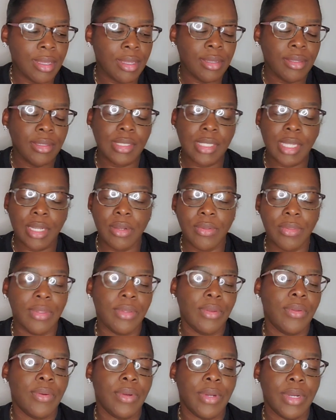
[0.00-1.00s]
because I know the
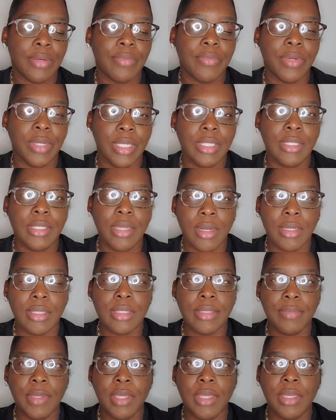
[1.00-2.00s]
Lord really
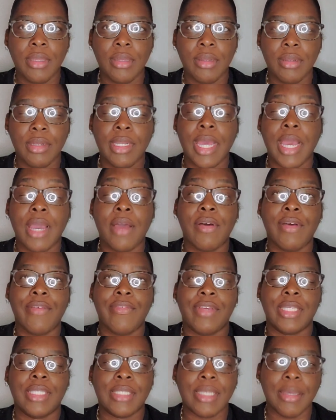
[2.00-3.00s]
talks to me. Now I've
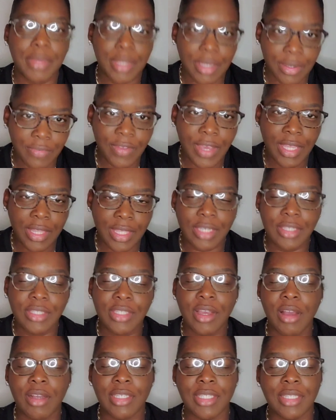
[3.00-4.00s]
accepted the fact that he
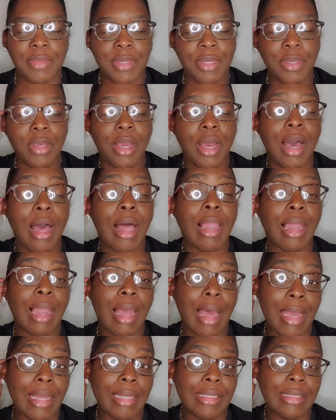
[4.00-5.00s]
talks to me a
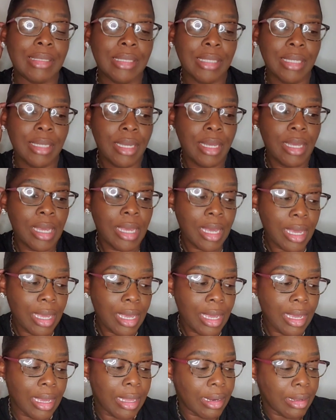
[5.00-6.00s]
lot
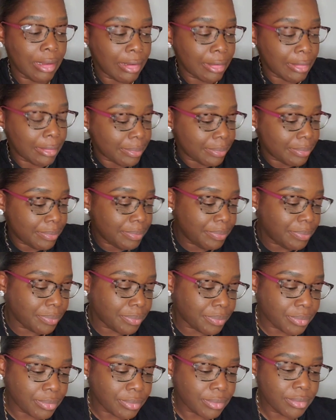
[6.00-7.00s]
and
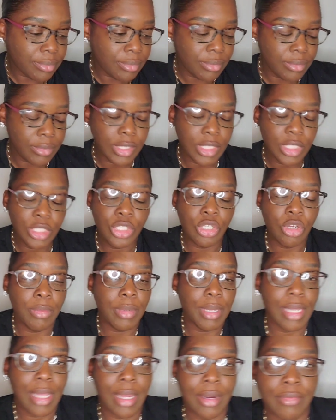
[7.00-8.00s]
showed
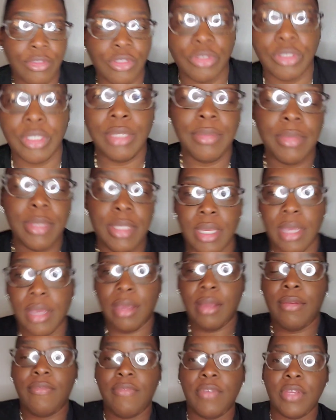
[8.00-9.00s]
me a lot of dreams
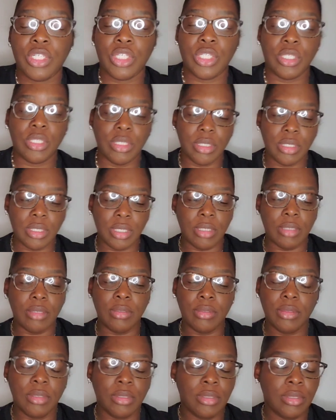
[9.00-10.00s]
and visions, and
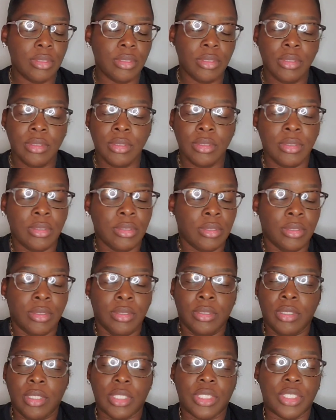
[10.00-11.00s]

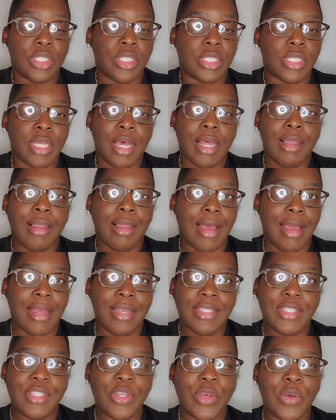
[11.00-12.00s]
it's just a
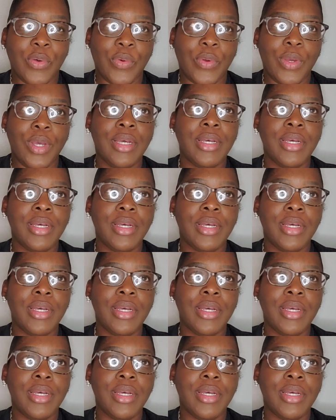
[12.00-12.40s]
lot. So